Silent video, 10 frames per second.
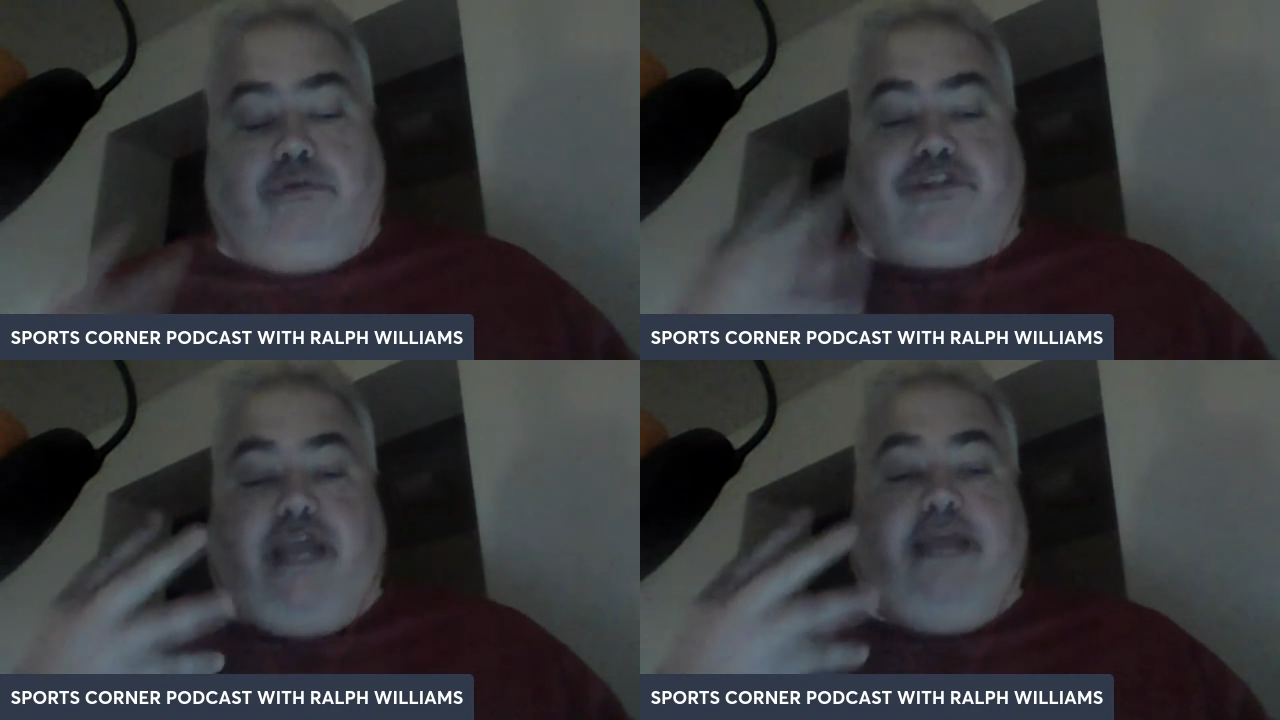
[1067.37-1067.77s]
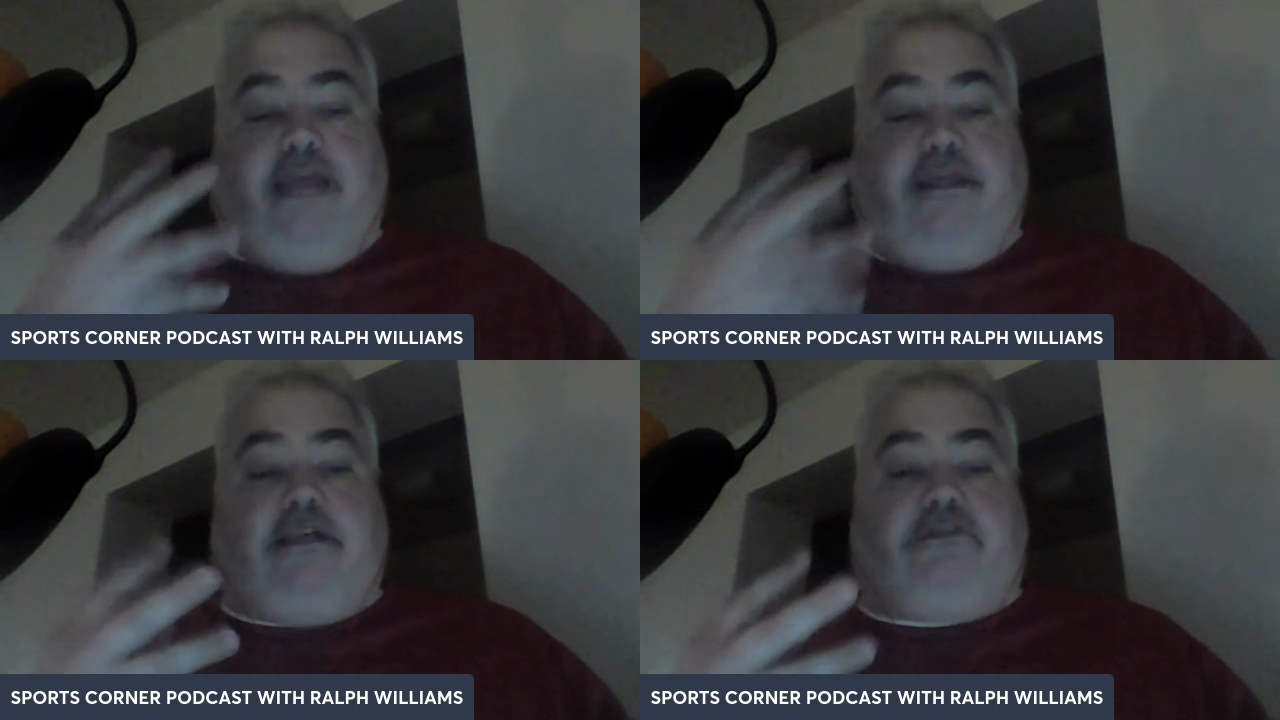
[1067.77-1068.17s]
say
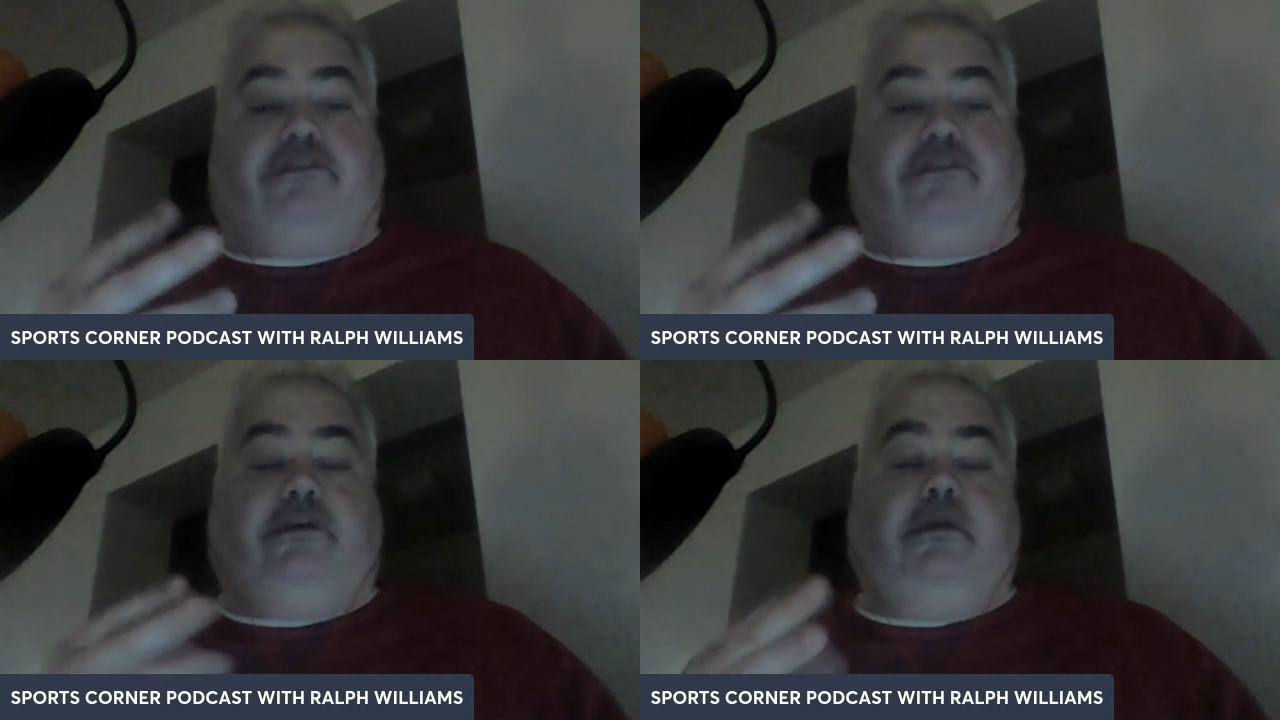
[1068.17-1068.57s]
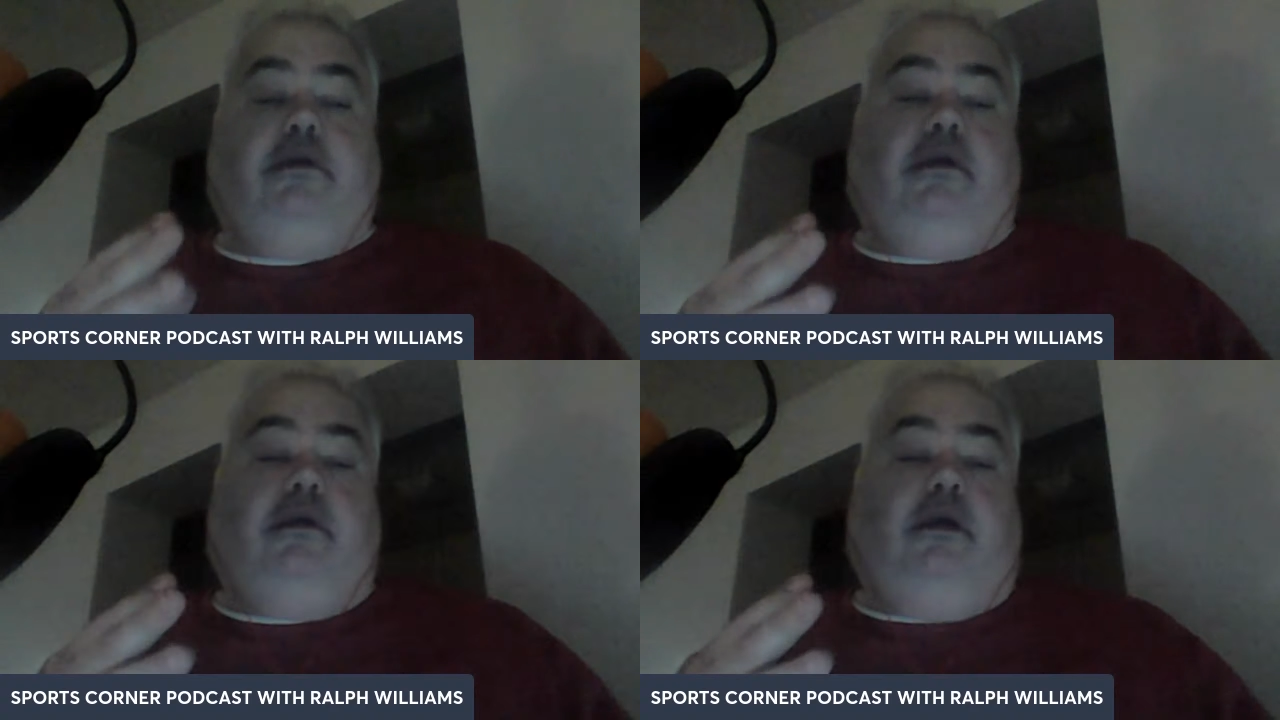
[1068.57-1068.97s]
this
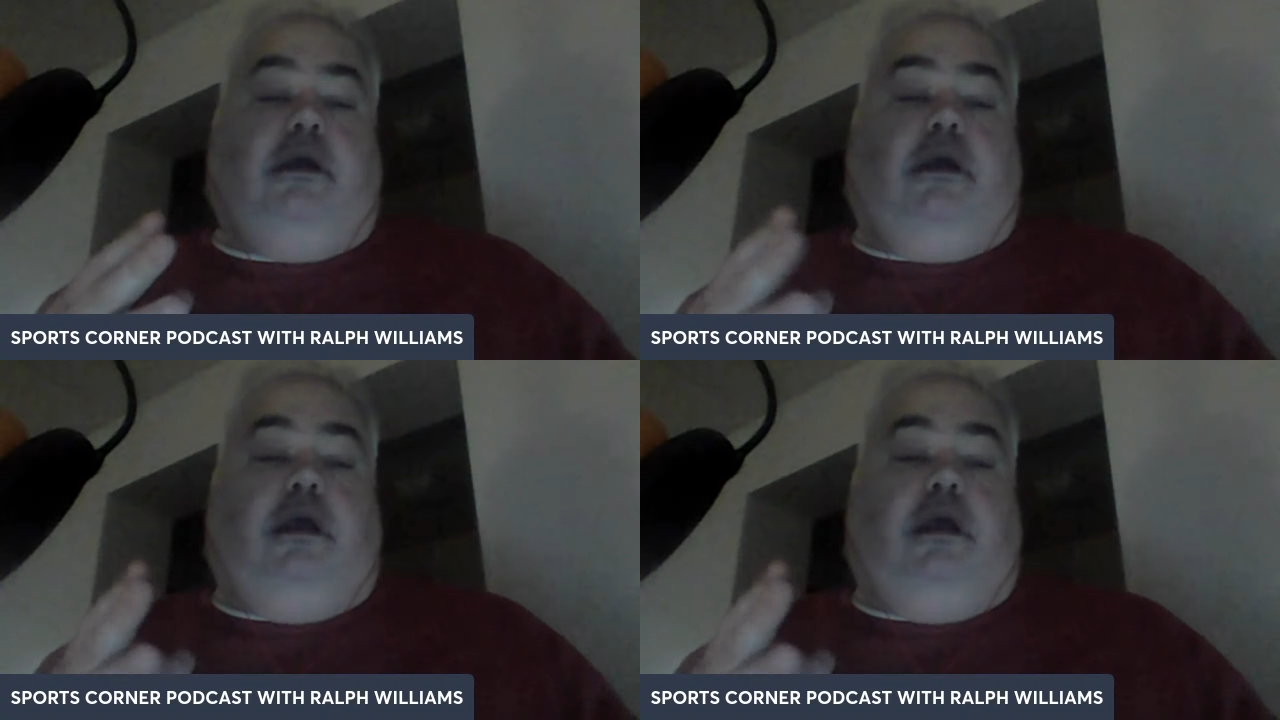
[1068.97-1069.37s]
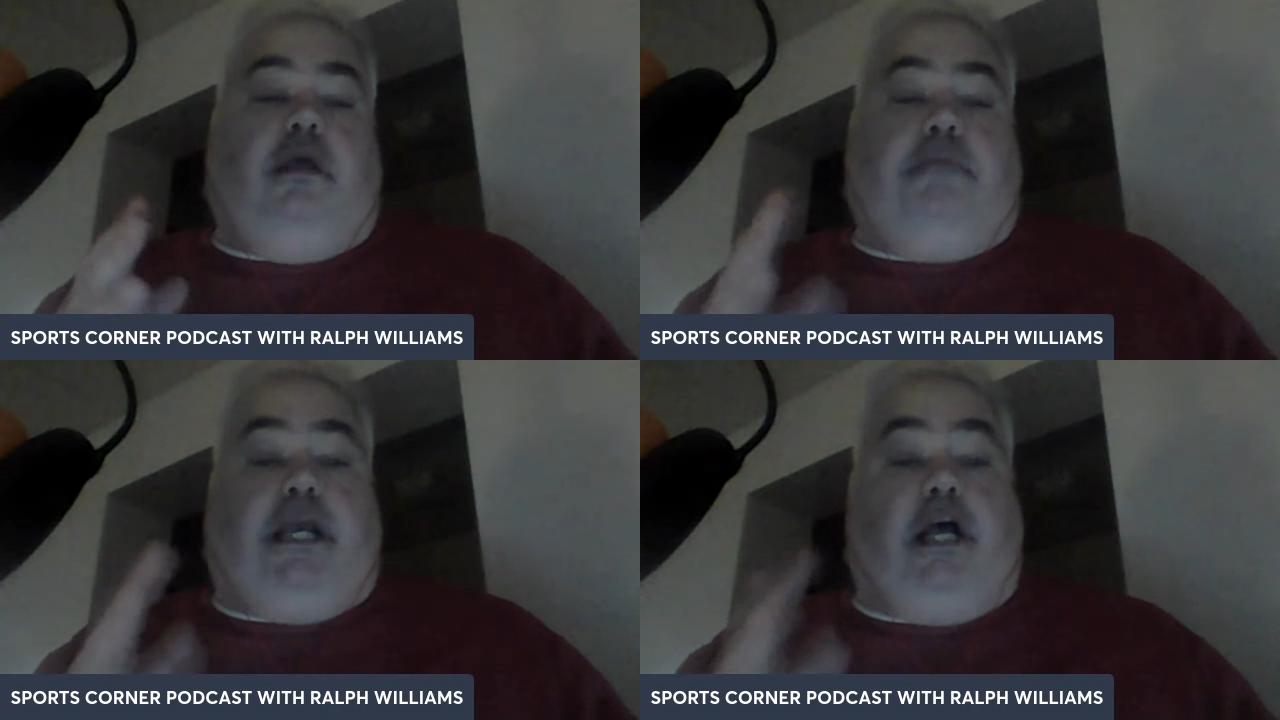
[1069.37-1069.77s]

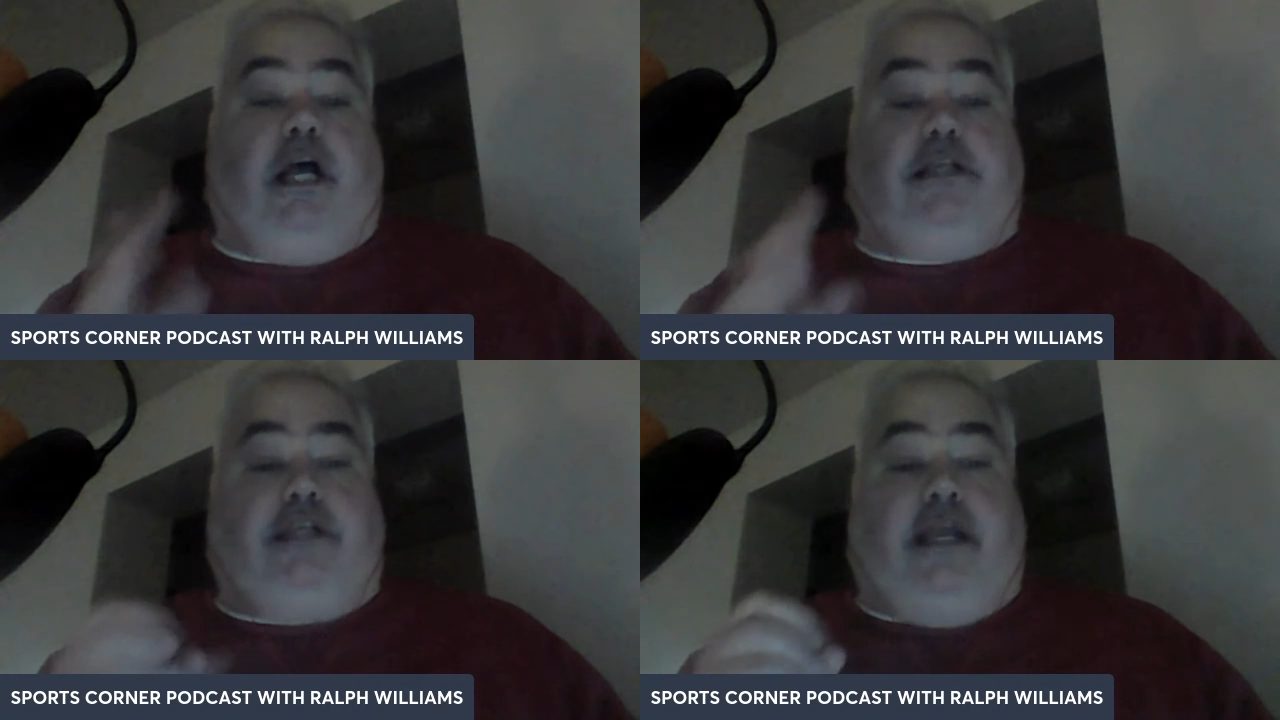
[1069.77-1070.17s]
because